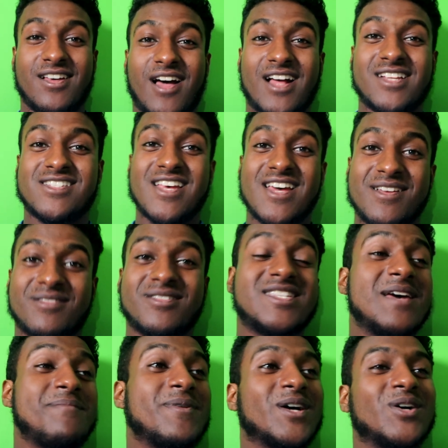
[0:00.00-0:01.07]
I'd say,
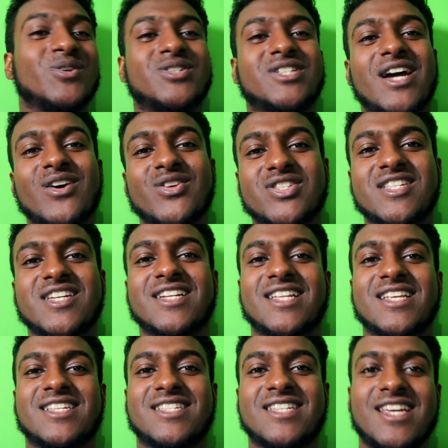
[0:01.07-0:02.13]
typical Chelsea
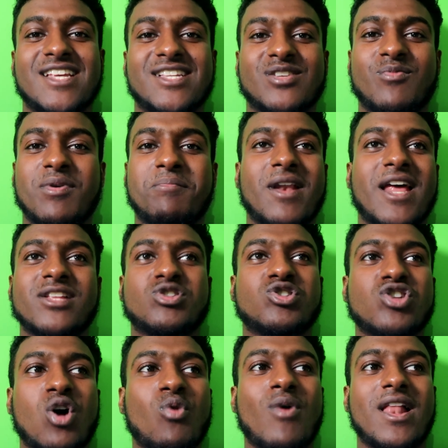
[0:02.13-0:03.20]
this season. We played
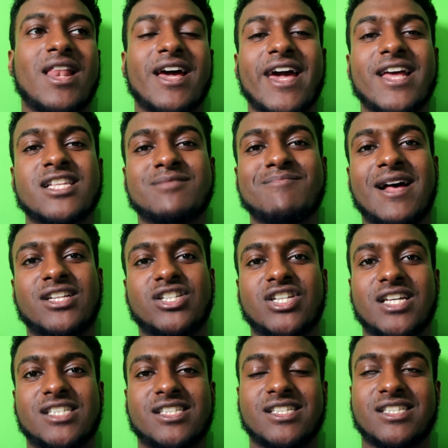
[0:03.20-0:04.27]
so well against
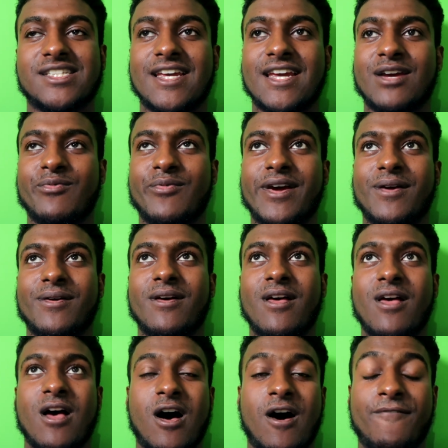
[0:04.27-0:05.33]
Manchester City.
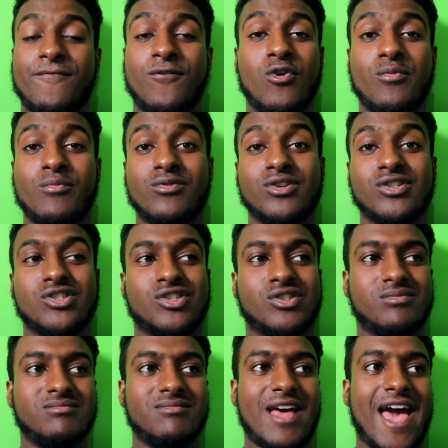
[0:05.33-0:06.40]
Our form
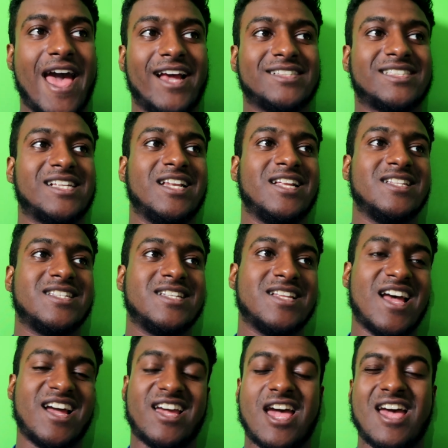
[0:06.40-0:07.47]
was excellent in
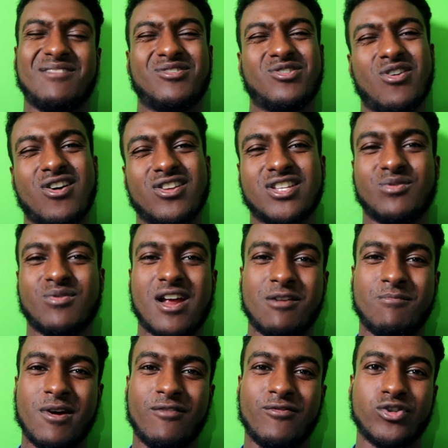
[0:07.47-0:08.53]
that game. Granted, we had
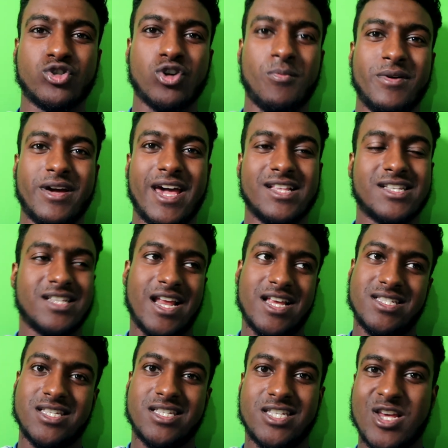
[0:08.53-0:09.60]
a bit of a drop against
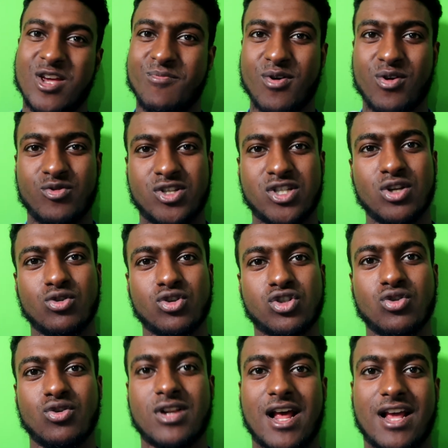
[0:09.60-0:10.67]
Leicester City, but we still
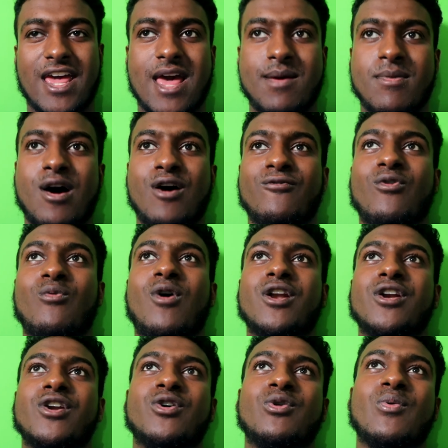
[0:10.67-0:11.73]
saw that game out of a
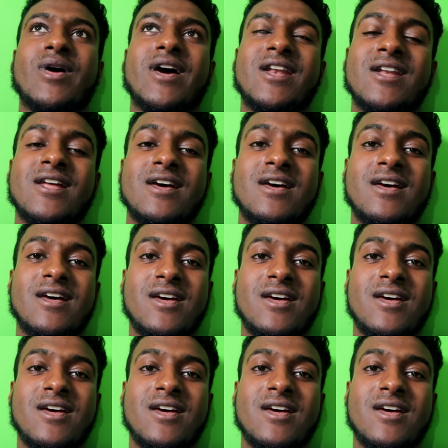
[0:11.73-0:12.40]
1-0 win.